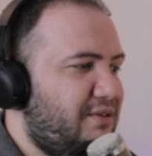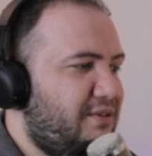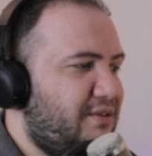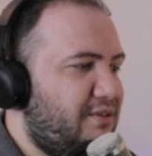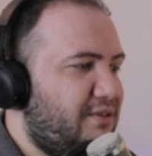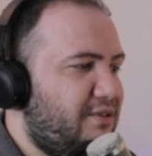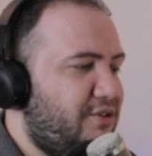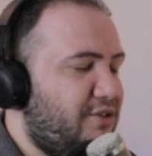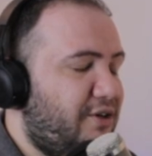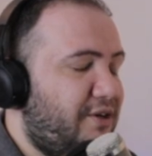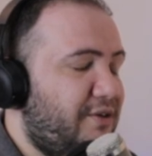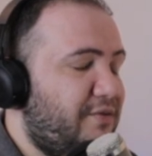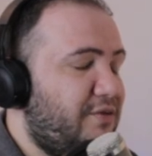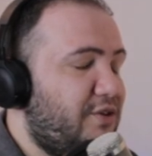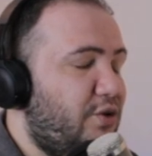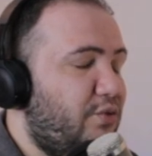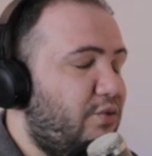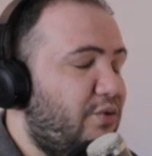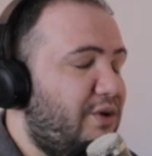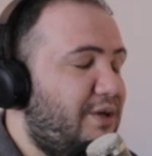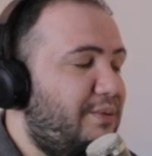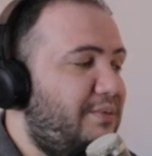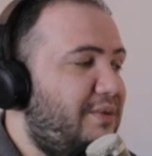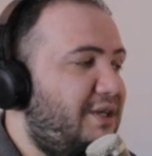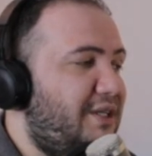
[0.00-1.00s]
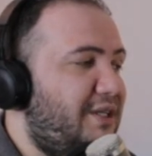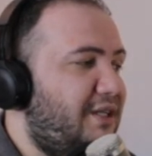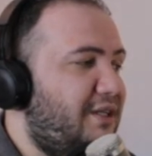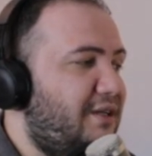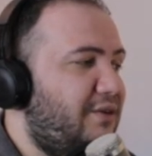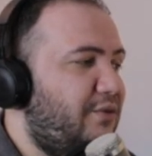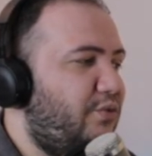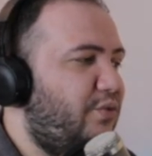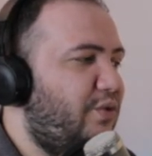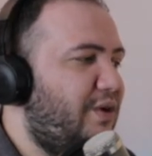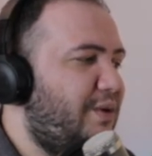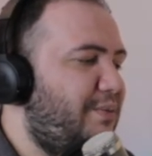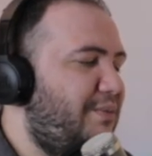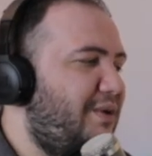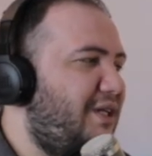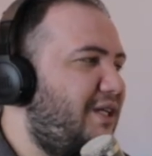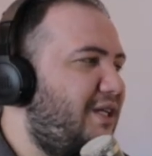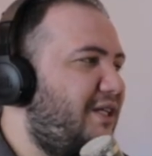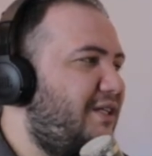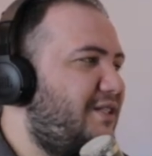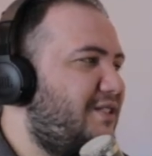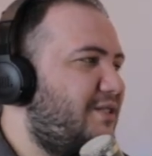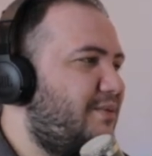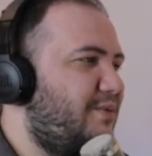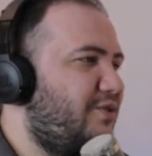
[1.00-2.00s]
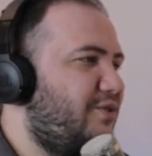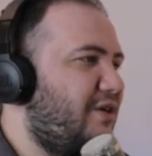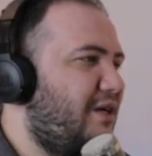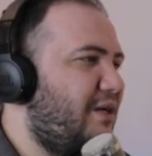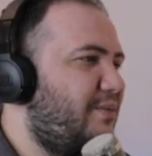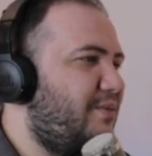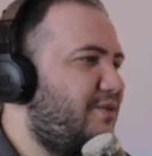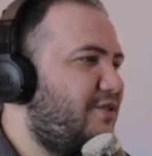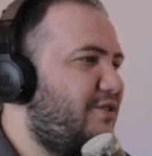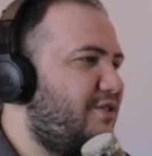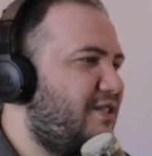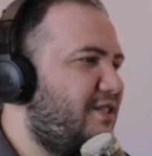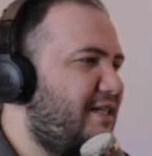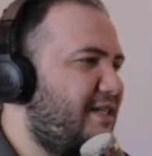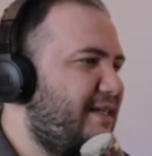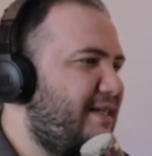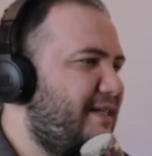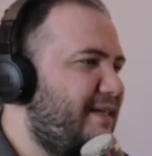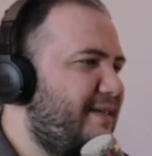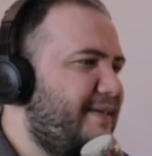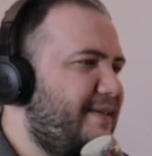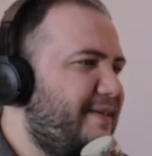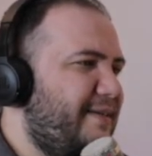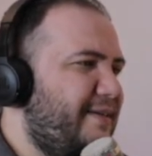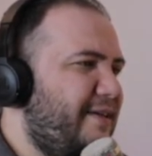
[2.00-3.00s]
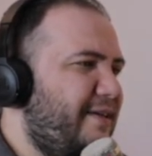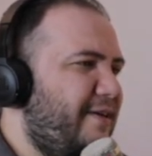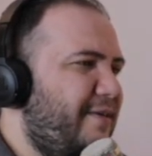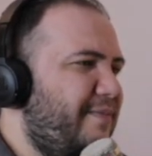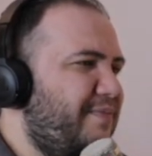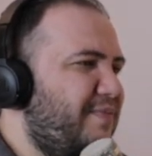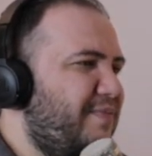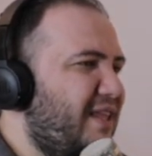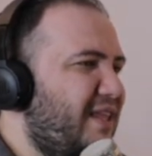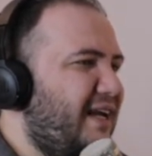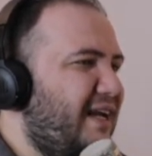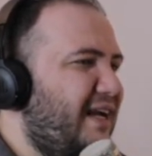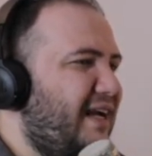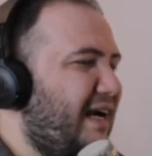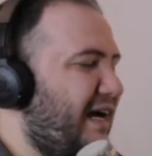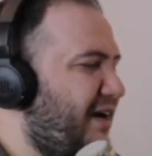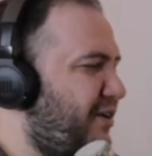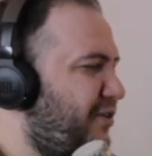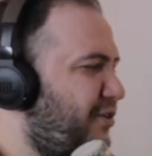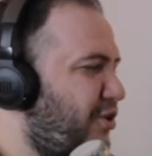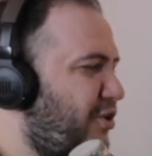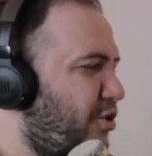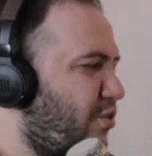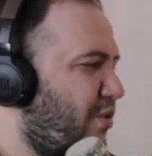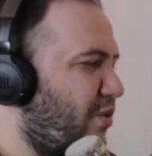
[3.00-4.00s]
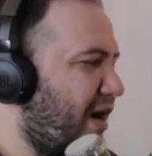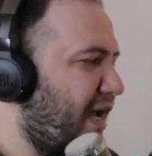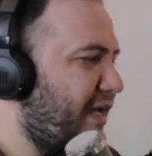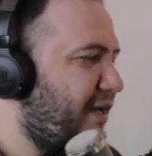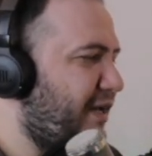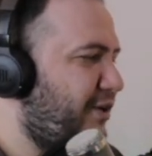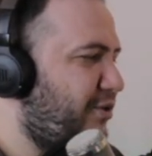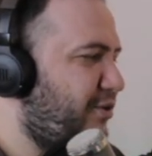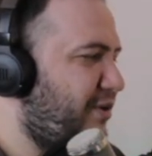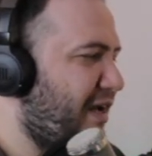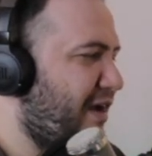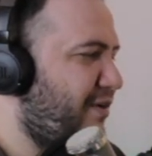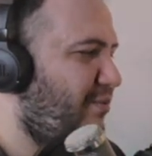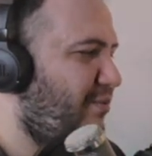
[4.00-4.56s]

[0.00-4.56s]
Sorry, 1 million subscribers. I don't know why I don't have more